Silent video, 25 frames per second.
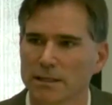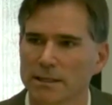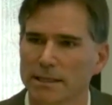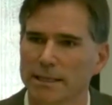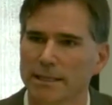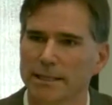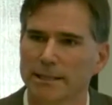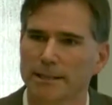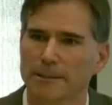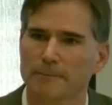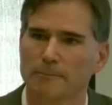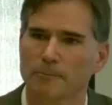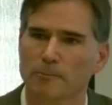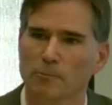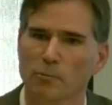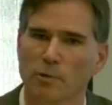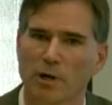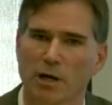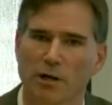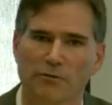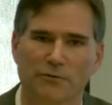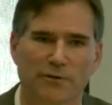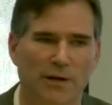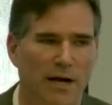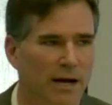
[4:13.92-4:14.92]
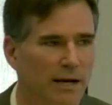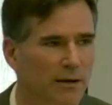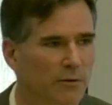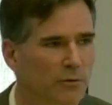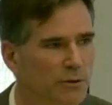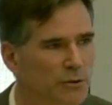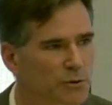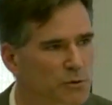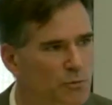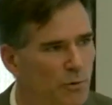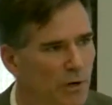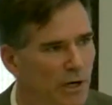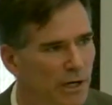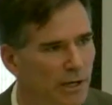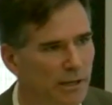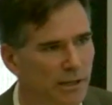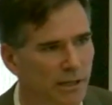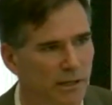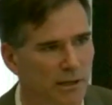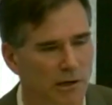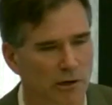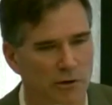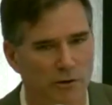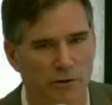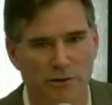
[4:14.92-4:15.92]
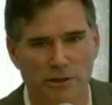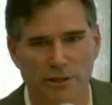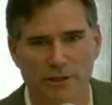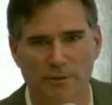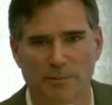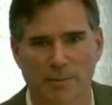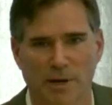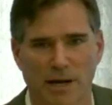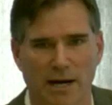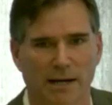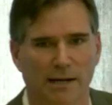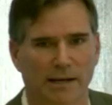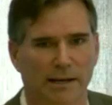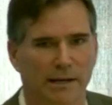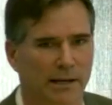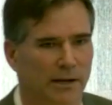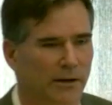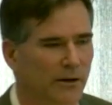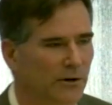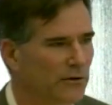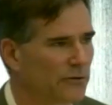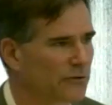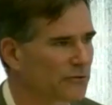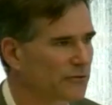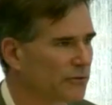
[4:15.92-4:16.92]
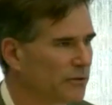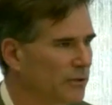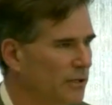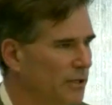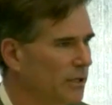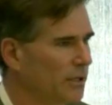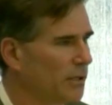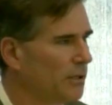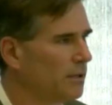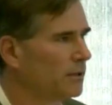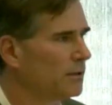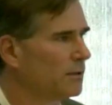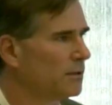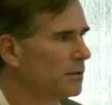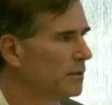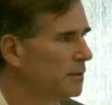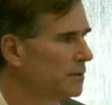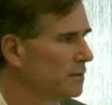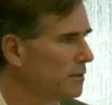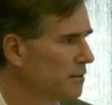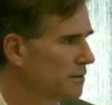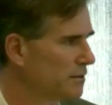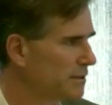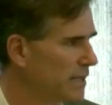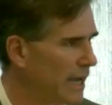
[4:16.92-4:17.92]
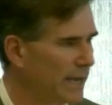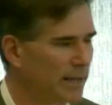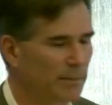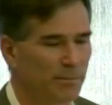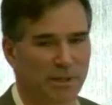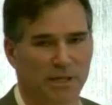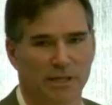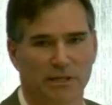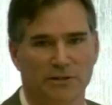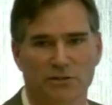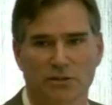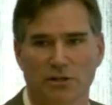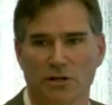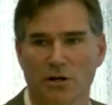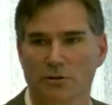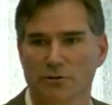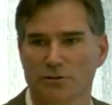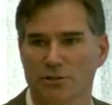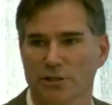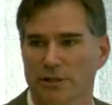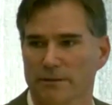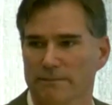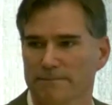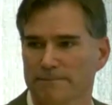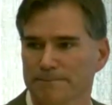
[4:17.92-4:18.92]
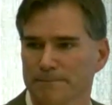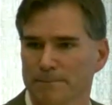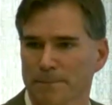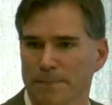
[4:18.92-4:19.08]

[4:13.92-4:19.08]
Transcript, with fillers: Um, WellDoc was one of the early pioneers in diabetes coaching.